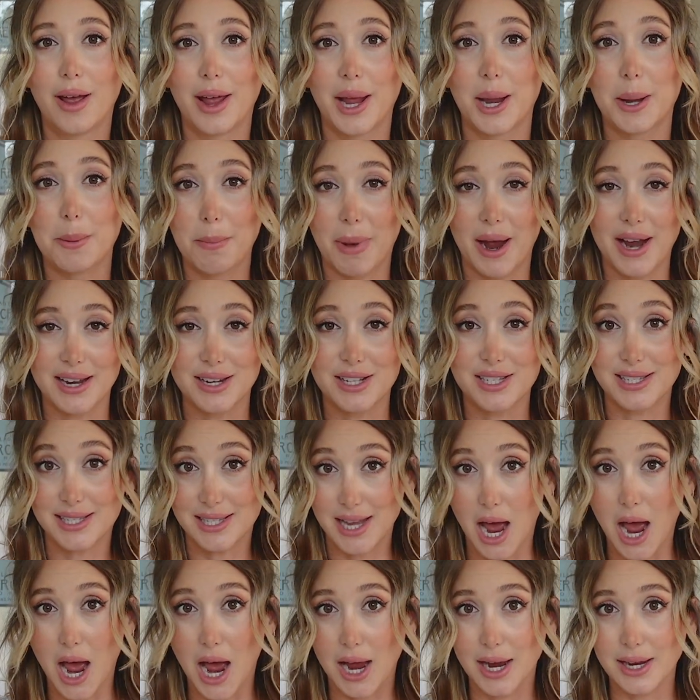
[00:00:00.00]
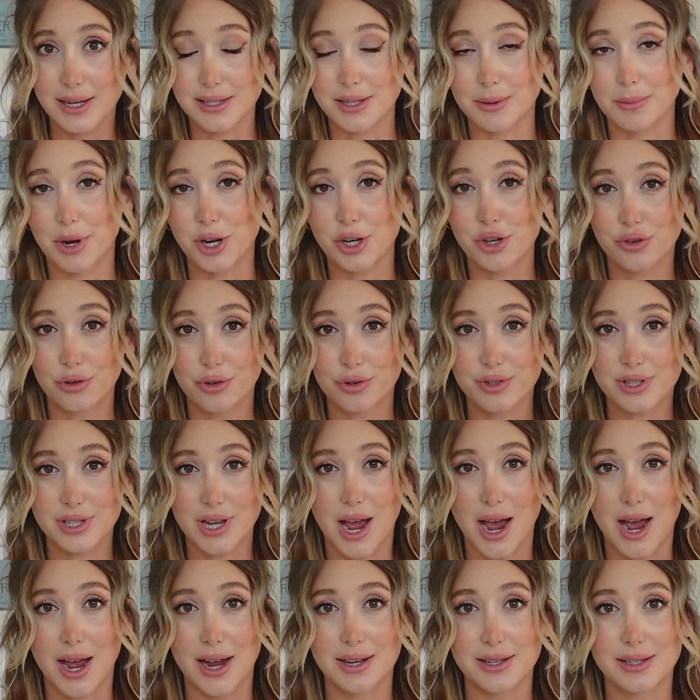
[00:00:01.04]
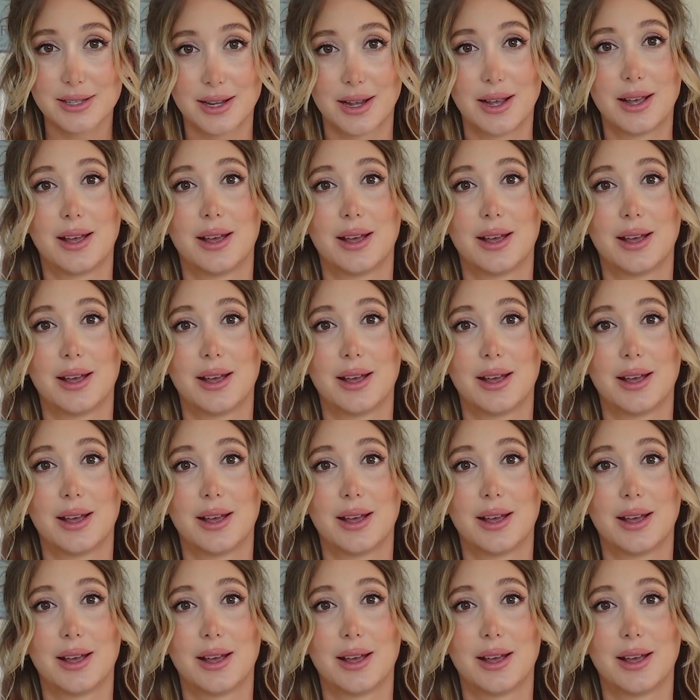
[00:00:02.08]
in my size, in my true size.